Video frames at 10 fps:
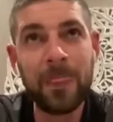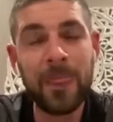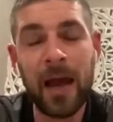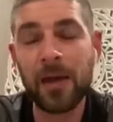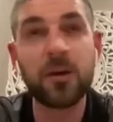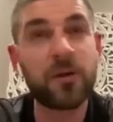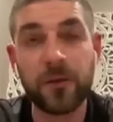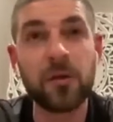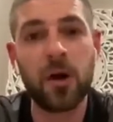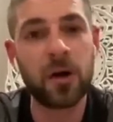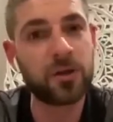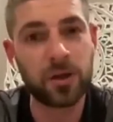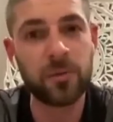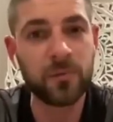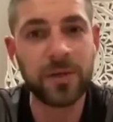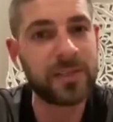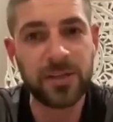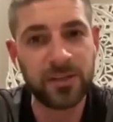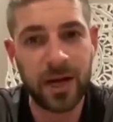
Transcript: I look for long-term retention.